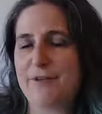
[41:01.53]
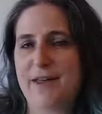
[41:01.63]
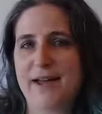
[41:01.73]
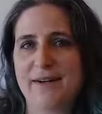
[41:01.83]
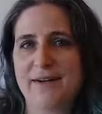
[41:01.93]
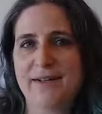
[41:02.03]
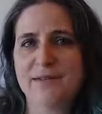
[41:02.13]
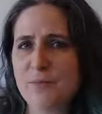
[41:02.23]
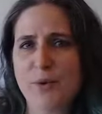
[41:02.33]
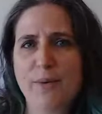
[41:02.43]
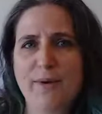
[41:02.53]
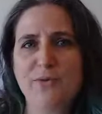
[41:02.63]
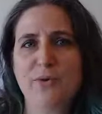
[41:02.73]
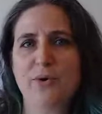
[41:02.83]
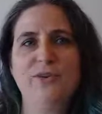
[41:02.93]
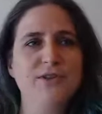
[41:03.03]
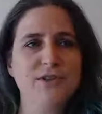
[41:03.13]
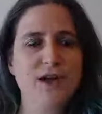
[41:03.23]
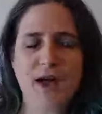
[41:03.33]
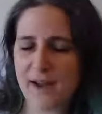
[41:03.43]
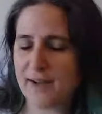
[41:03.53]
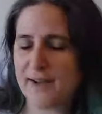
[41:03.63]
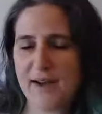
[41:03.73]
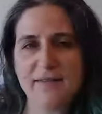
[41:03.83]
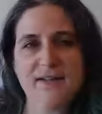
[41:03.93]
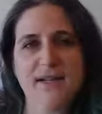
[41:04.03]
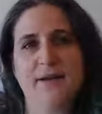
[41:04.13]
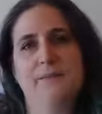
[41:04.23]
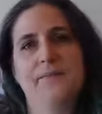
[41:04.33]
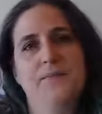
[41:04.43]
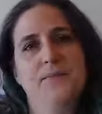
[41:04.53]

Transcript: for that somewhere around the world. I can guarantee it.